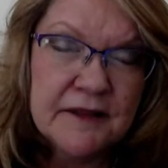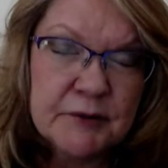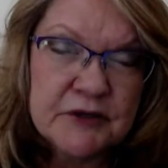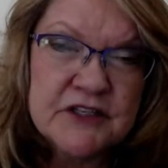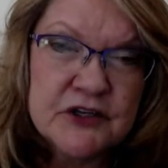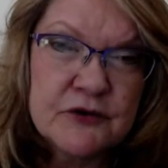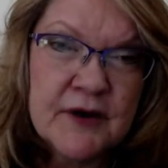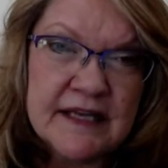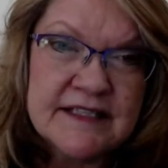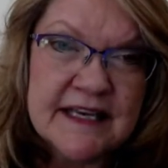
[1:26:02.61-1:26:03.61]
person who
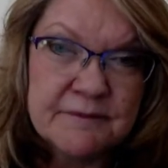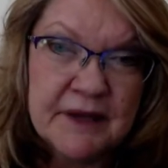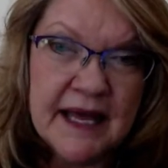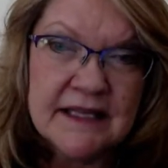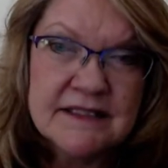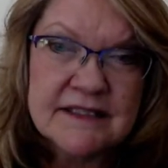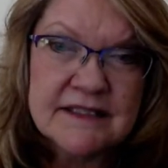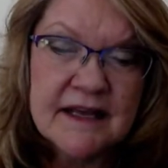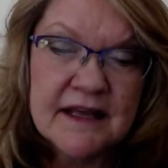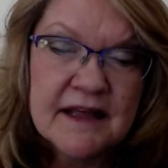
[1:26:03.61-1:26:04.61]
has the implants
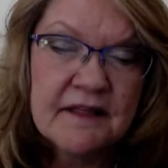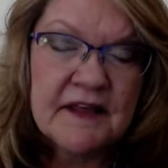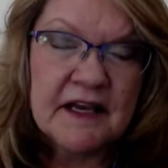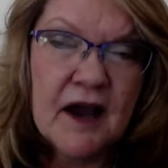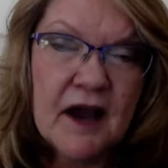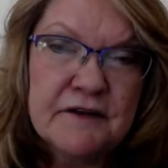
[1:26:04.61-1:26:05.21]
that kind of